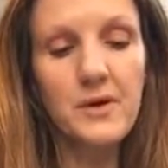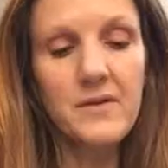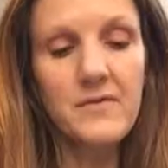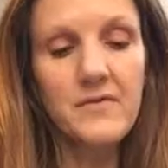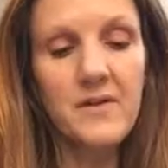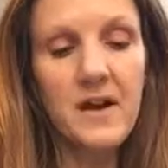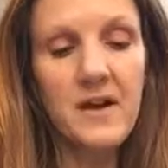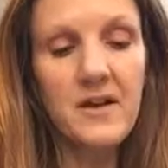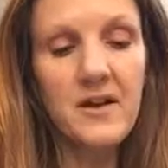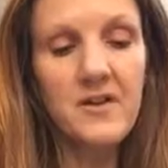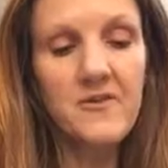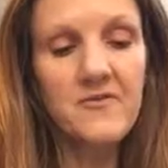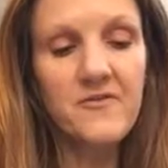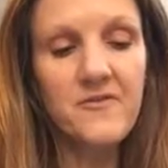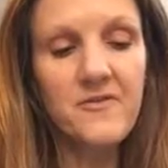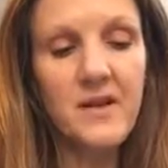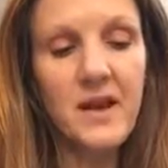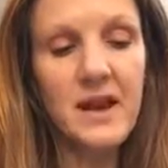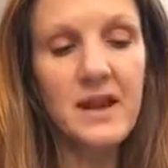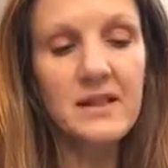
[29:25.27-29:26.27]
Very
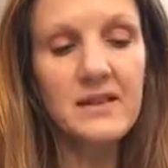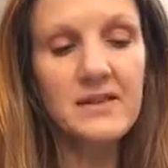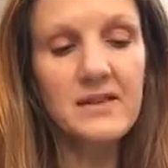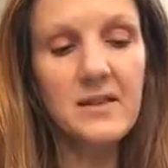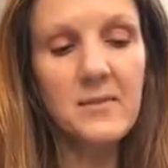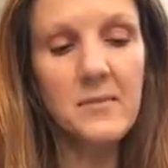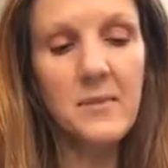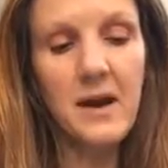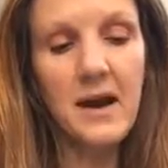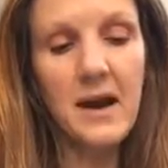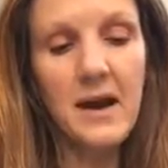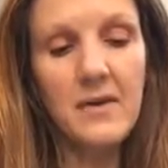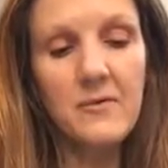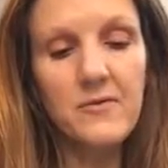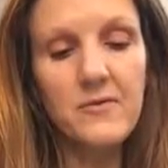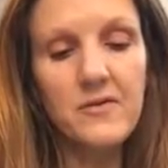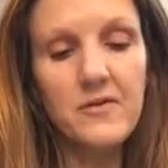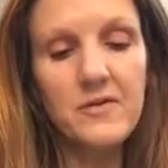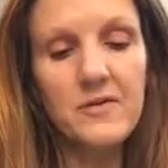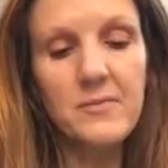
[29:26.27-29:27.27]
afraid somehow,
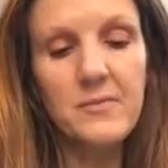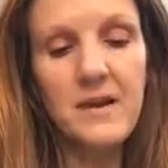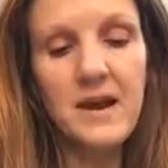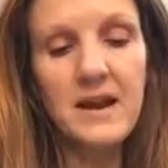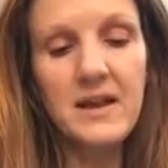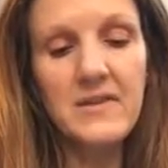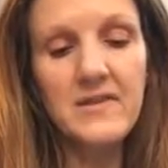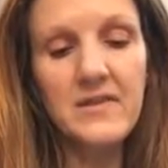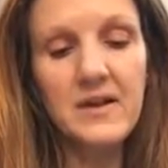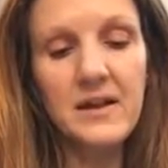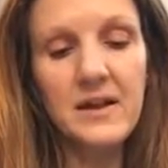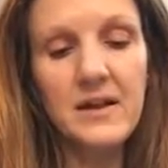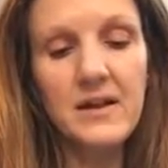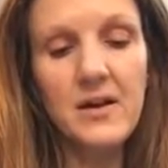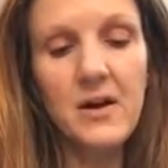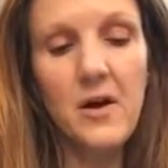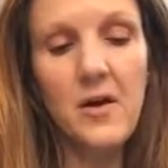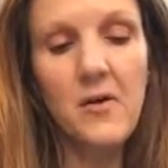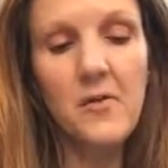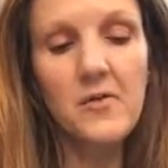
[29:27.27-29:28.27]
just managing,
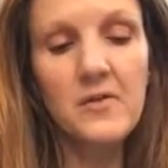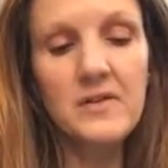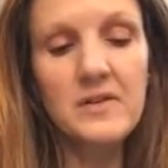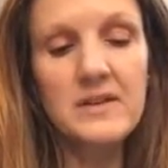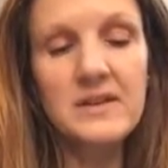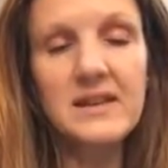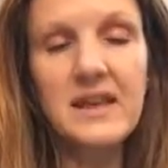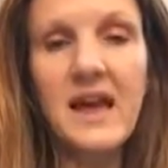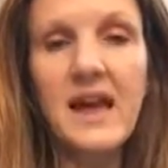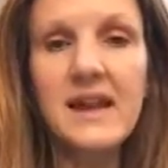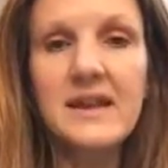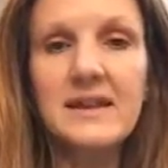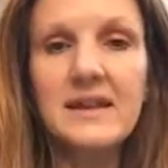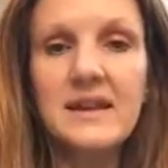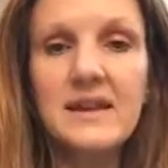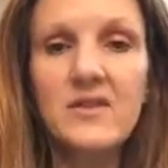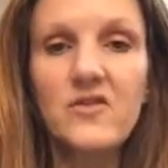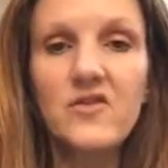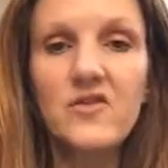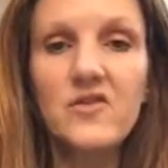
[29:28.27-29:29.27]
cold and dead
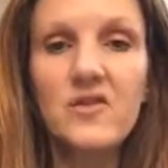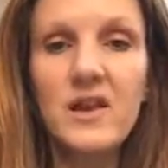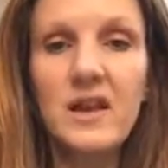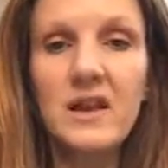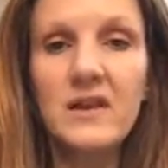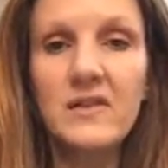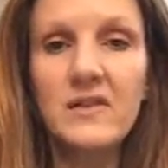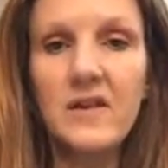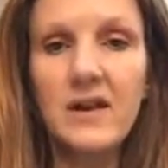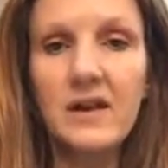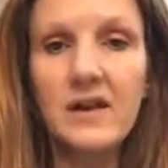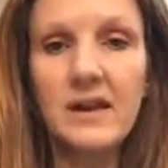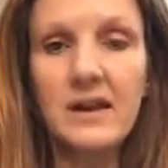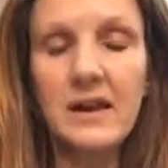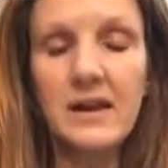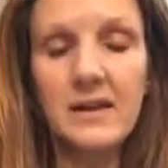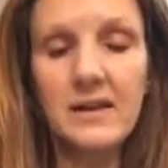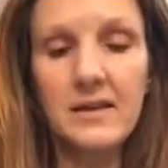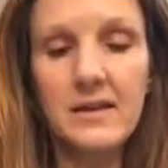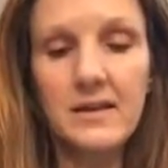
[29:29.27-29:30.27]
in a straitjacket.